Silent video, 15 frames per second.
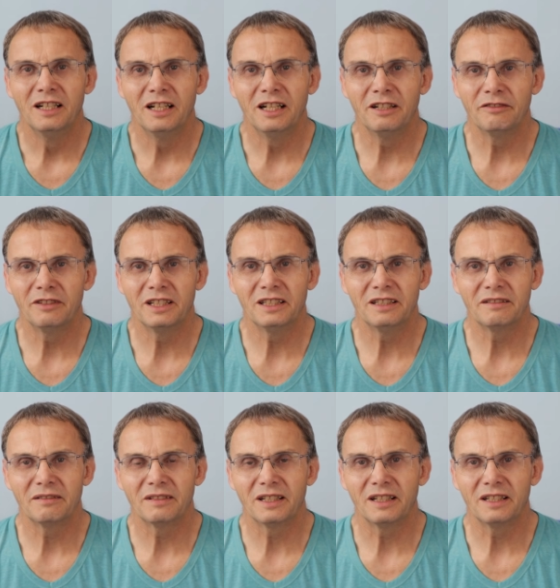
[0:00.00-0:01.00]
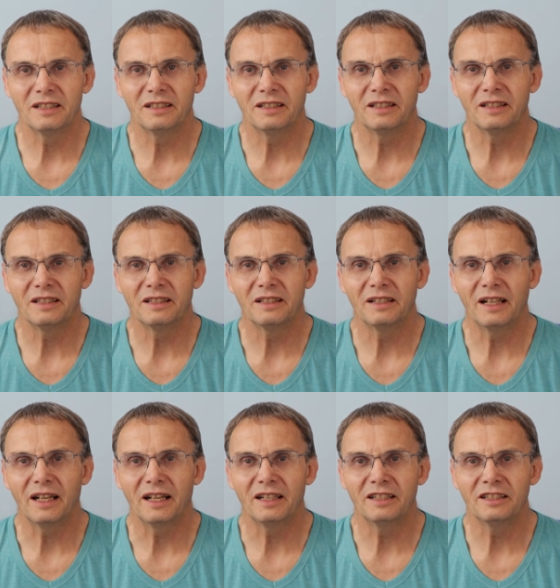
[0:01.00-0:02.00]
of
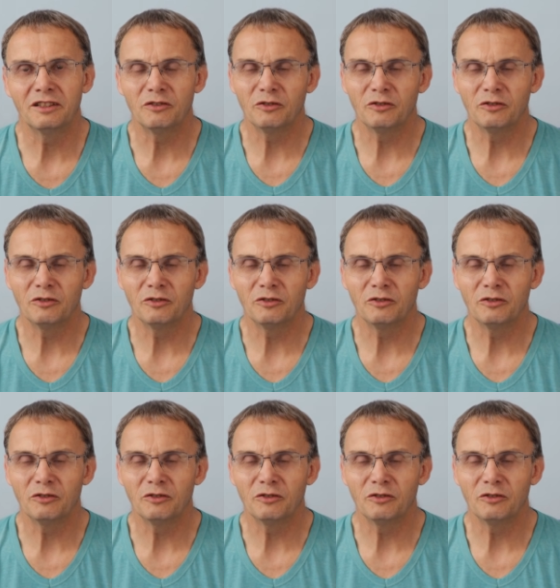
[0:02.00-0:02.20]
an